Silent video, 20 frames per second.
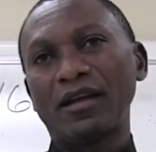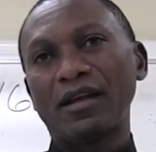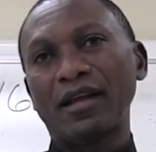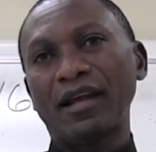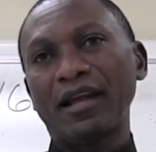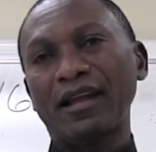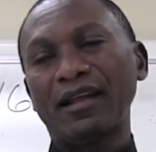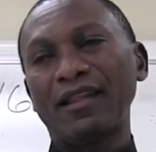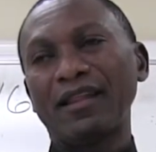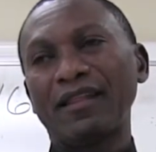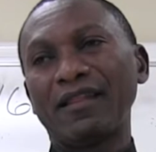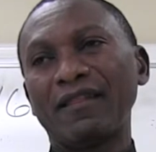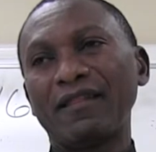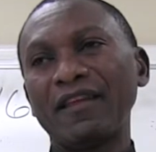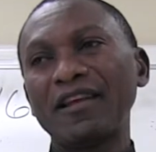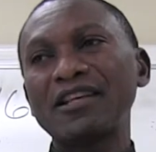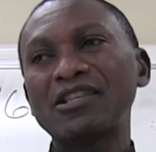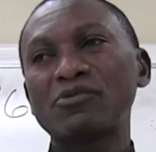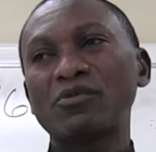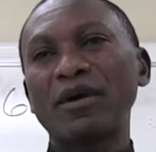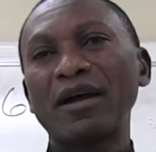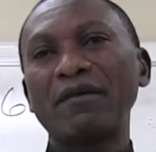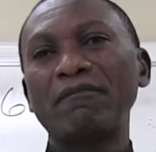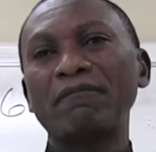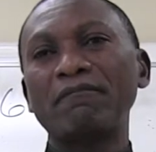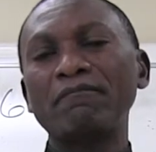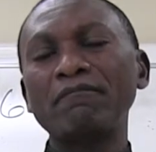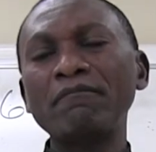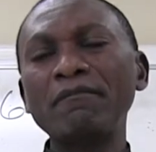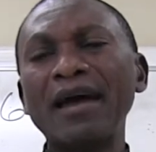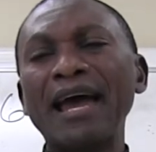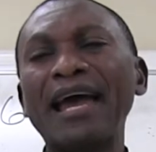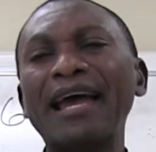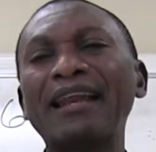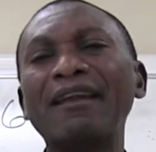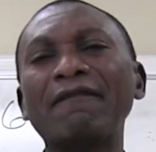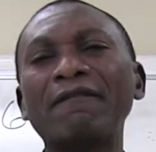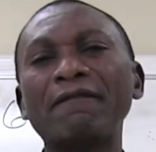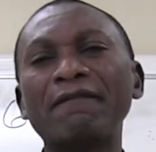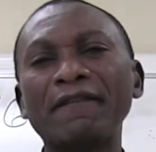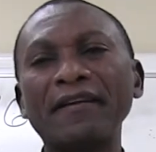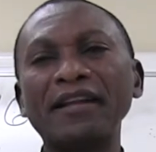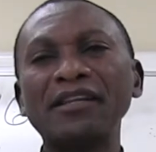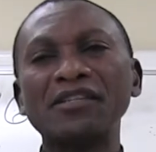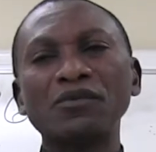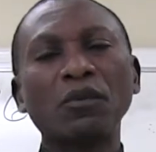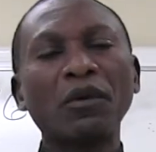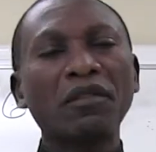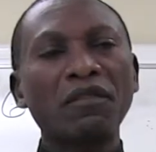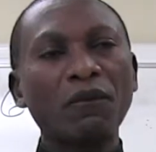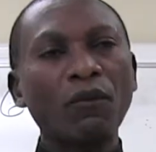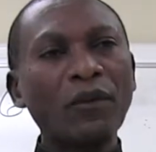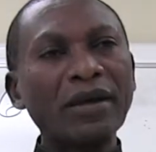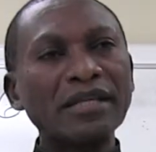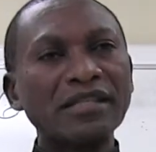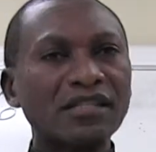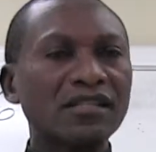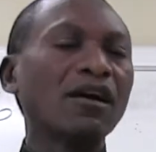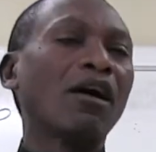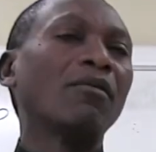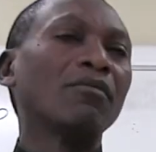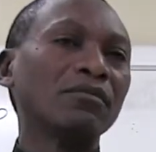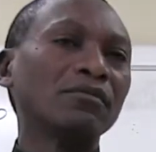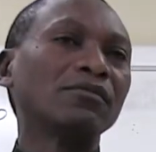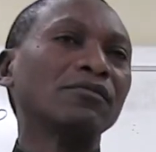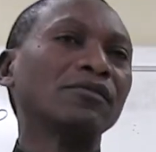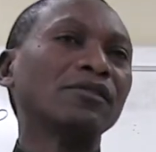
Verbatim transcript: Okay? These were men filled with wisdom.